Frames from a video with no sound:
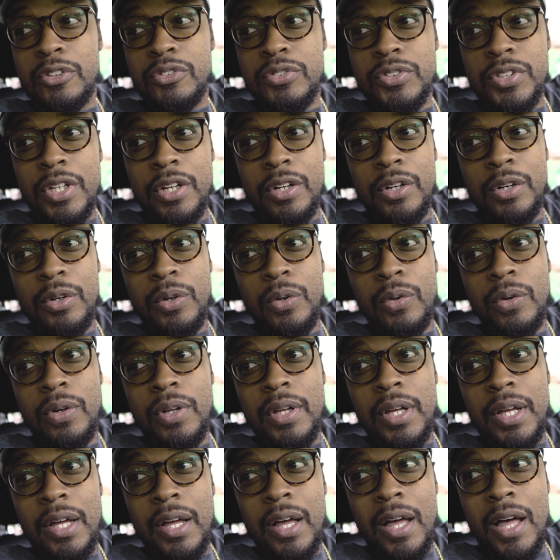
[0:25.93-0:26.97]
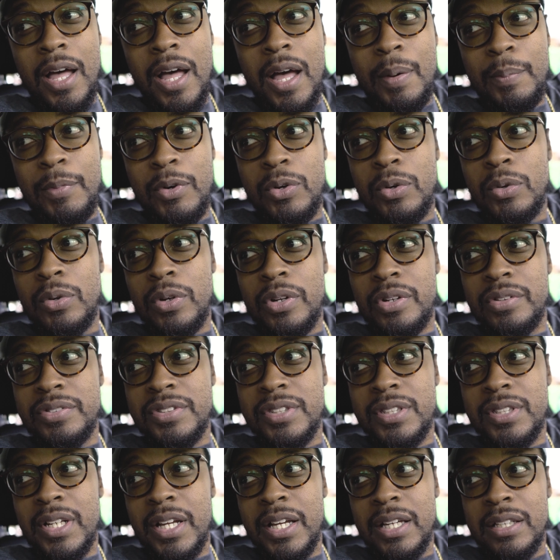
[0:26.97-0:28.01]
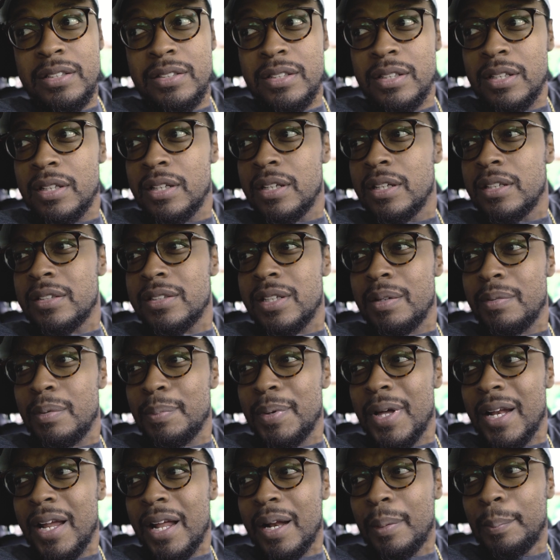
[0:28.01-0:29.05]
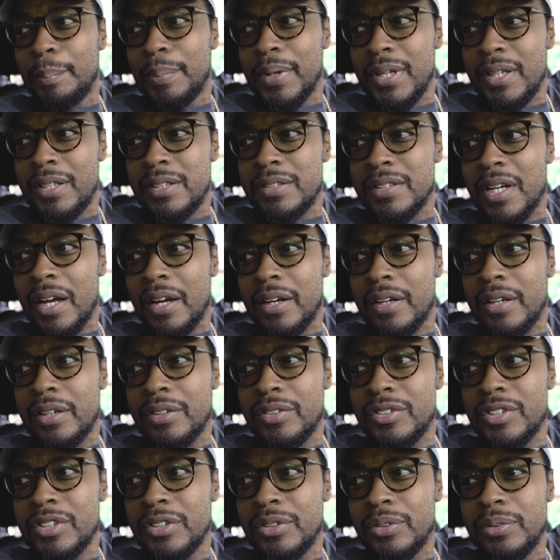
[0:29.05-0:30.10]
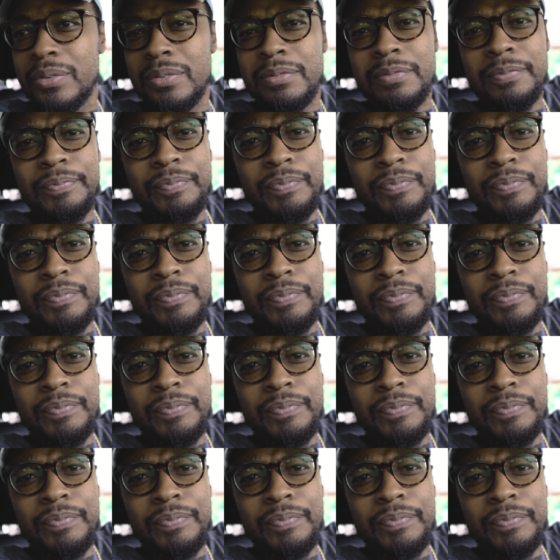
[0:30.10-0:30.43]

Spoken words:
So I'm cool on snakes. Seem to be a lot of bees out here too.